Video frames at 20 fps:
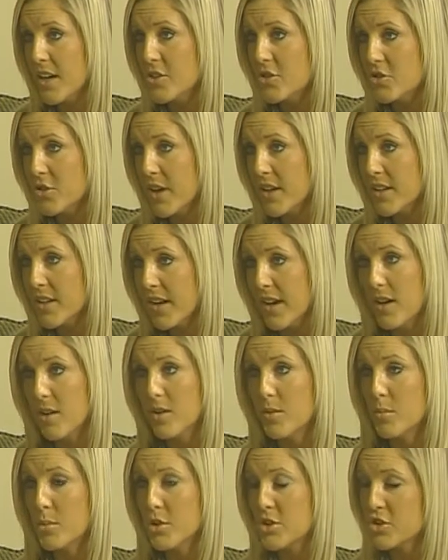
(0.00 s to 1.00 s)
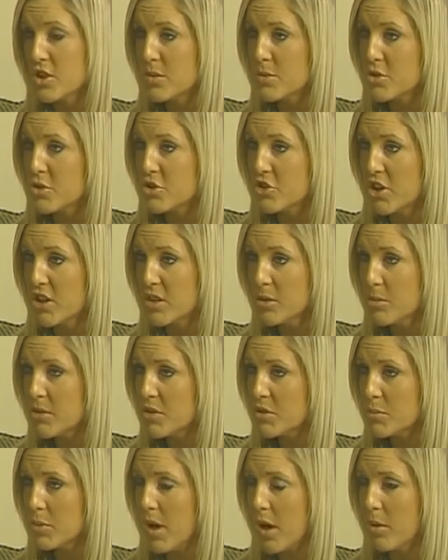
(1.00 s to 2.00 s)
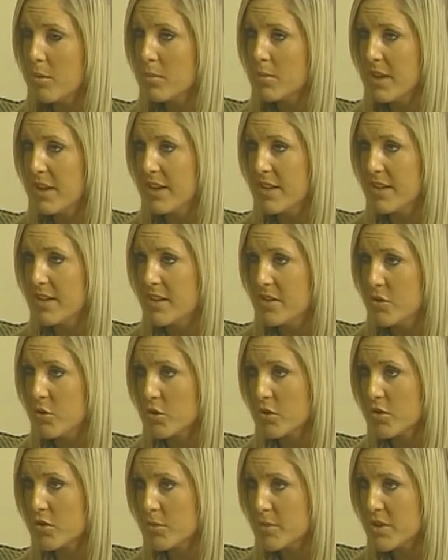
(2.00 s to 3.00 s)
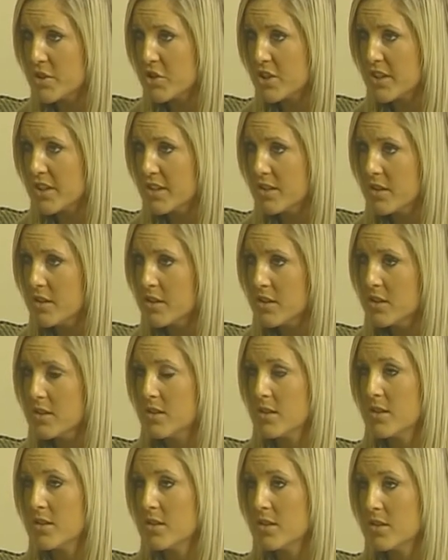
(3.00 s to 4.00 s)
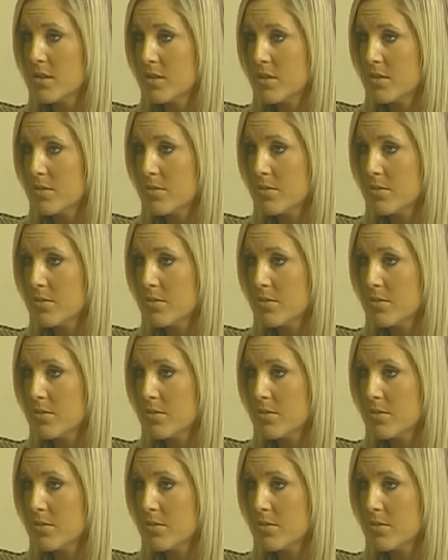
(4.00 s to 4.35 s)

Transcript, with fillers: a drug, a prescription drug abuse problem in northern Michigan? Yes, eh,